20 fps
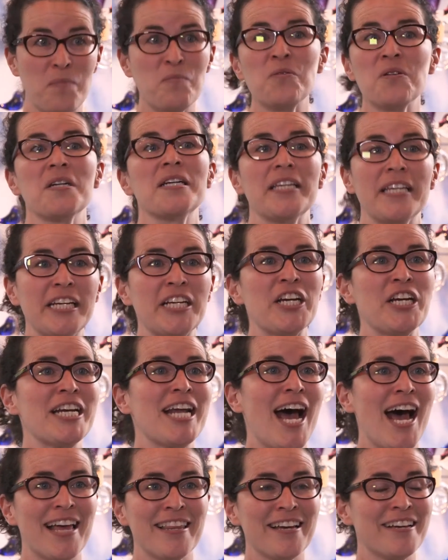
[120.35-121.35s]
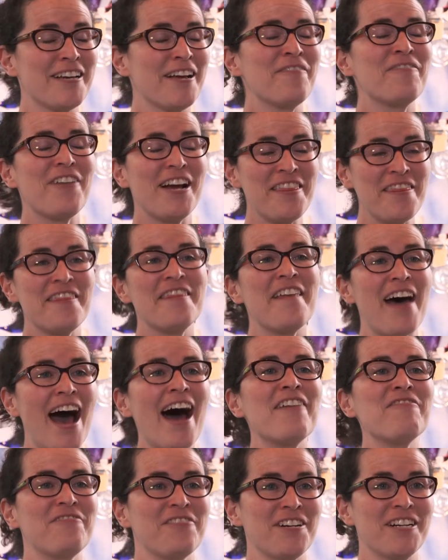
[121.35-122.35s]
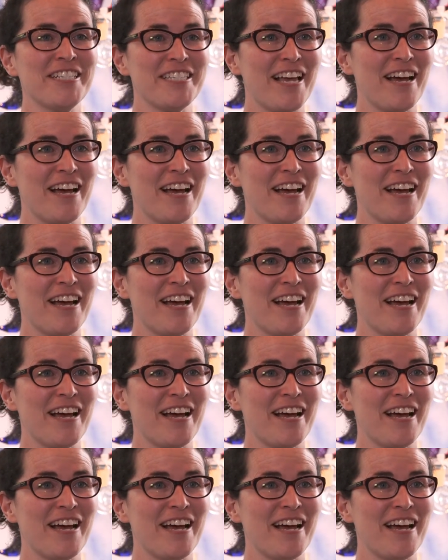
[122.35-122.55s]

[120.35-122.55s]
I'm really good at. I find that very